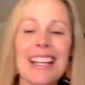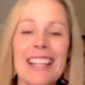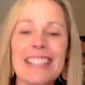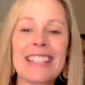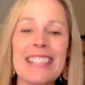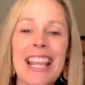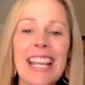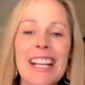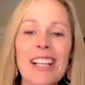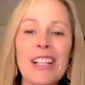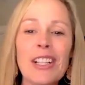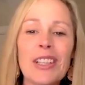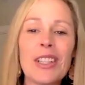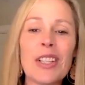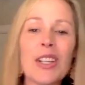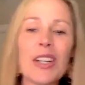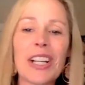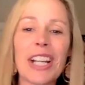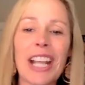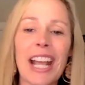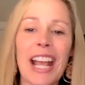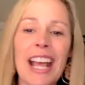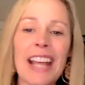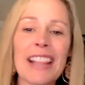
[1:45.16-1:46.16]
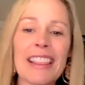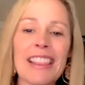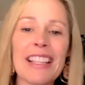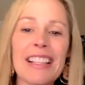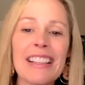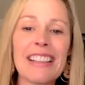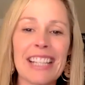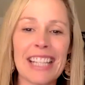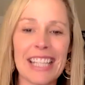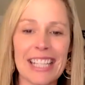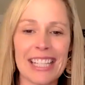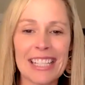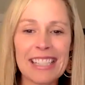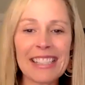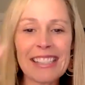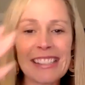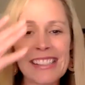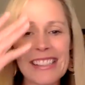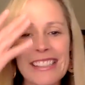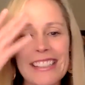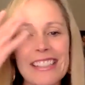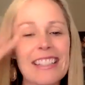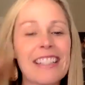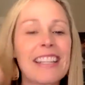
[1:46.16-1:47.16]
Take a look at the
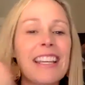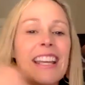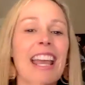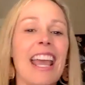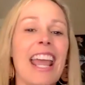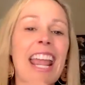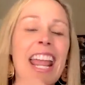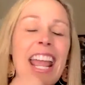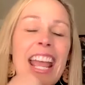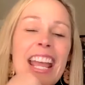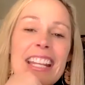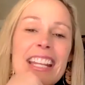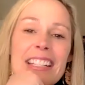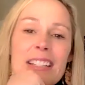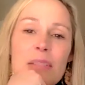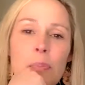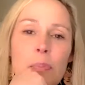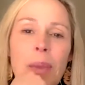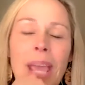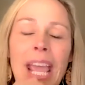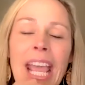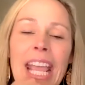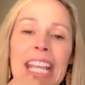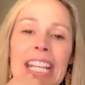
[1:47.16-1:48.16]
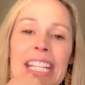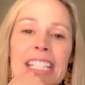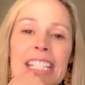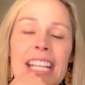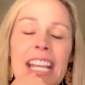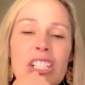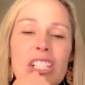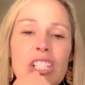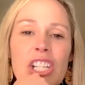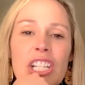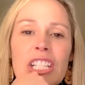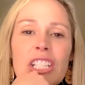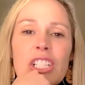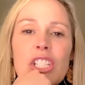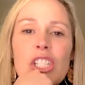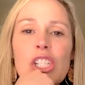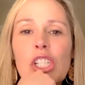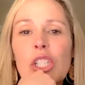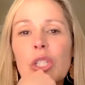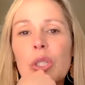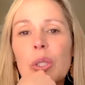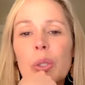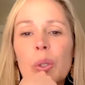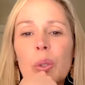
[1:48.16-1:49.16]
list and pay attention
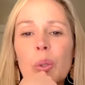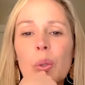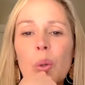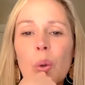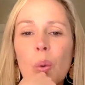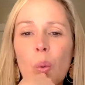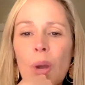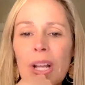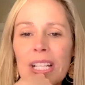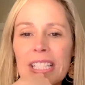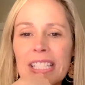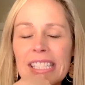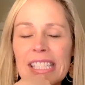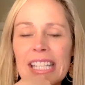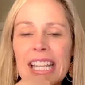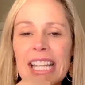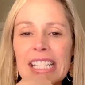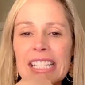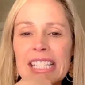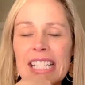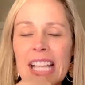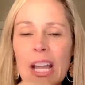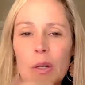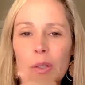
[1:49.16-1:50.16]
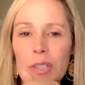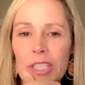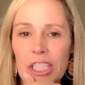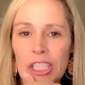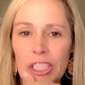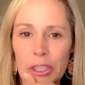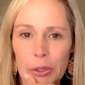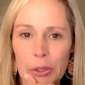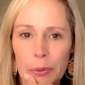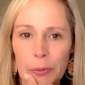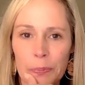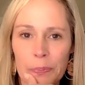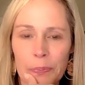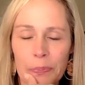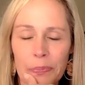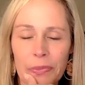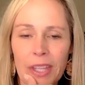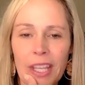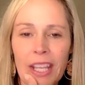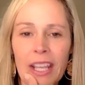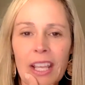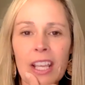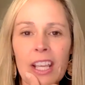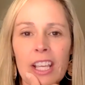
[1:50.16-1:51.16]
to what stands out to you.
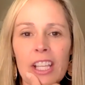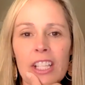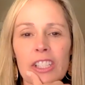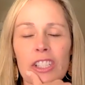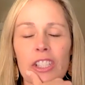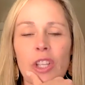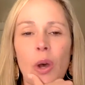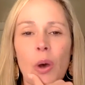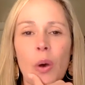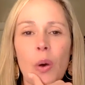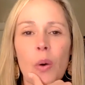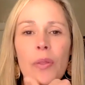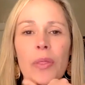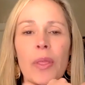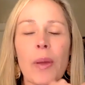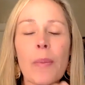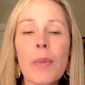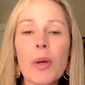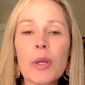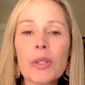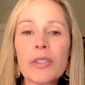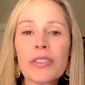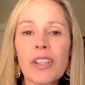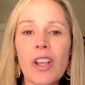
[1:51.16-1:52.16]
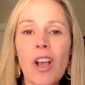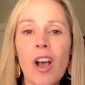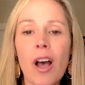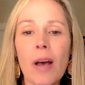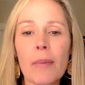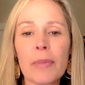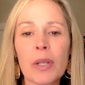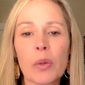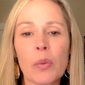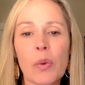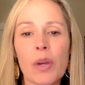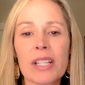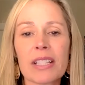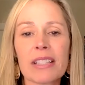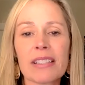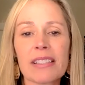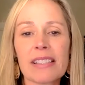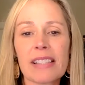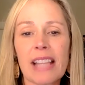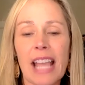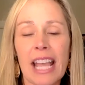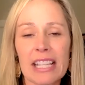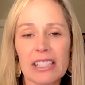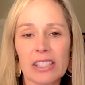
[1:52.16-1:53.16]
So, the most common
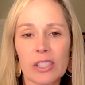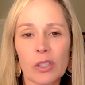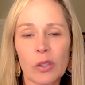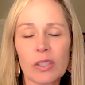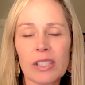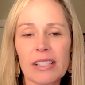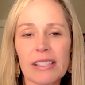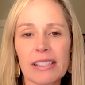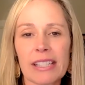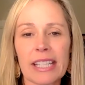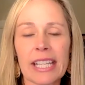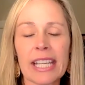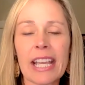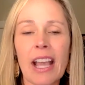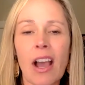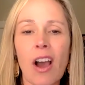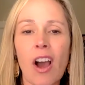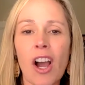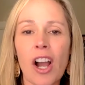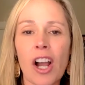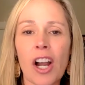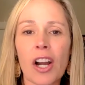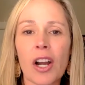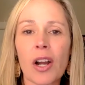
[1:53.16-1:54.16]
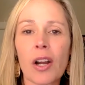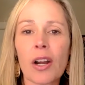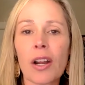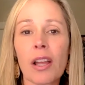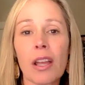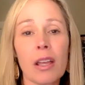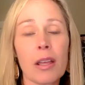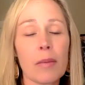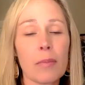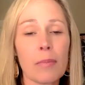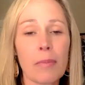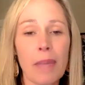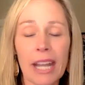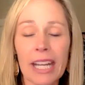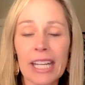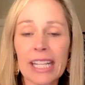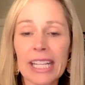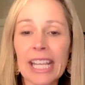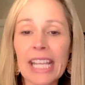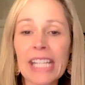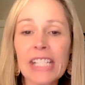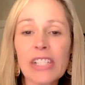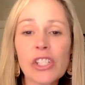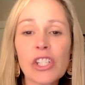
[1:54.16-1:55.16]
ones, as you can see, are
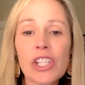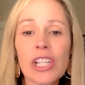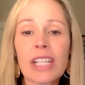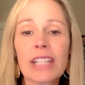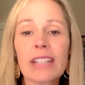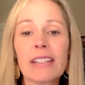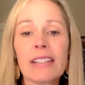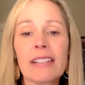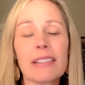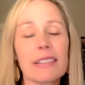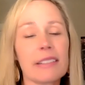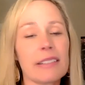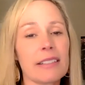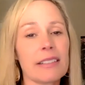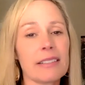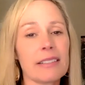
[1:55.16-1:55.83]
medication,